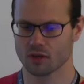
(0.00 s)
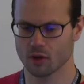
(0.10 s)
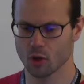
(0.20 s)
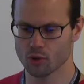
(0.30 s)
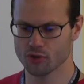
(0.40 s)

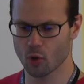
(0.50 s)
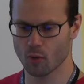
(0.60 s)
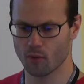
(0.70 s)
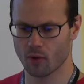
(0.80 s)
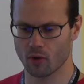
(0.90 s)
close
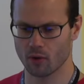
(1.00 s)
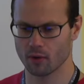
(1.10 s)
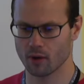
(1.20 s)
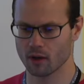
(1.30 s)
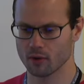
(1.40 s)
over
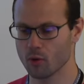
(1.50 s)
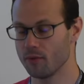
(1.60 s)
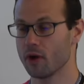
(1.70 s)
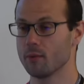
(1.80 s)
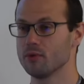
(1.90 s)
uh, local
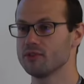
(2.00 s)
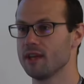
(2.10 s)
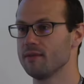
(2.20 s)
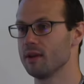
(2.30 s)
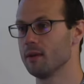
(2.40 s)
variables,
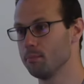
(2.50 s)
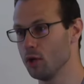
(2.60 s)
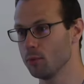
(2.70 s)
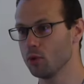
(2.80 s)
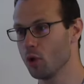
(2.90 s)
even
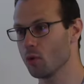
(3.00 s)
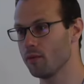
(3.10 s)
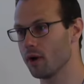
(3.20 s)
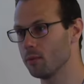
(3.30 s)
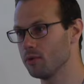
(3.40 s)
mutable local
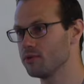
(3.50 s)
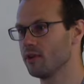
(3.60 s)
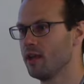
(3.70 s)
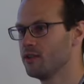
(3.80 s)
variables,